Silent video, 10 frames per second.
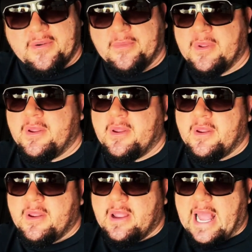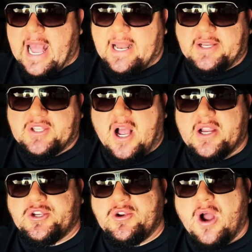And as
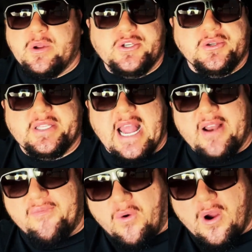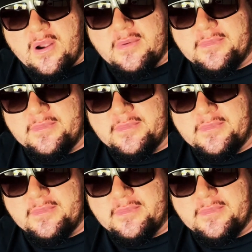long as you know what you stand for,